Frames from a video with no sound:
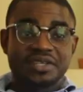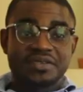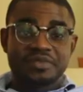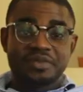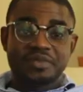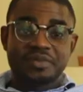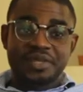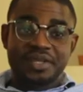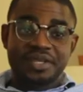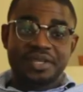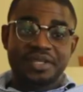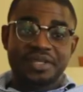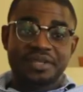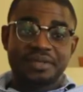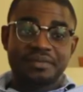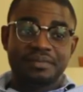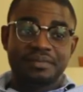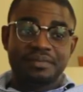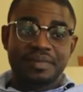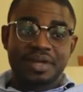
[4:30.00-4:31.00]
Every
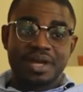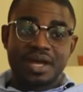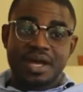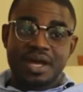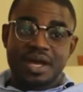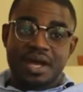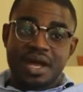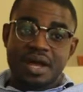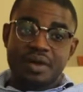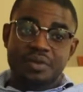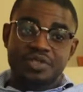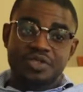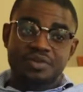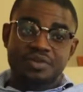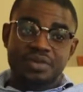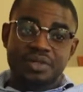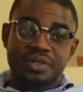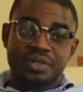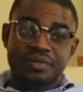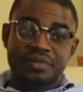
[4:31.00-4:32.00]
business has
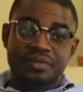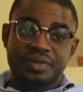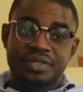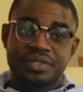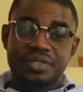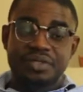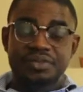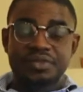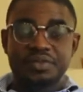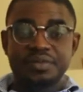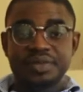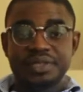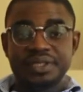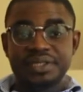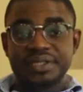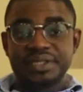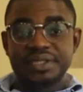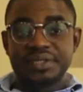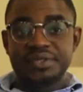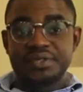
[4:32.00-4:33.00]
its own
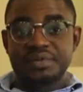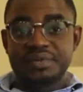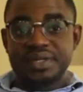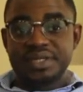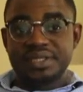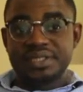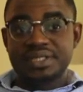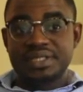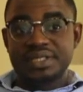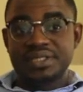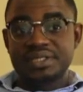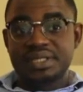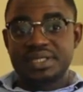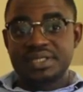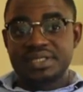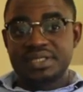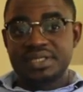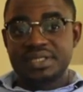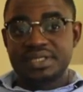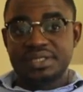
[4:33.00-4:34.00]
challenges. For
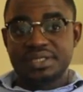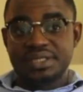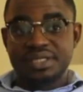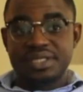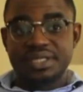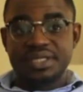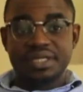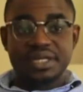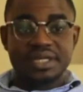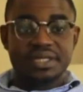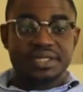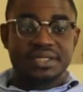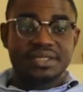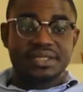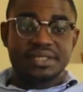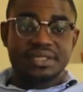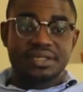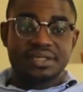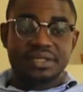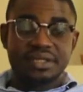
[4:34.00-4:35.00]
Tony, it was the
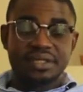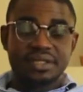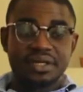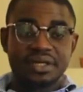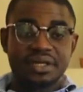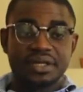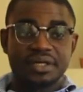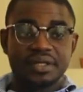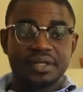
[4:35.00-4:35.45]
challenge of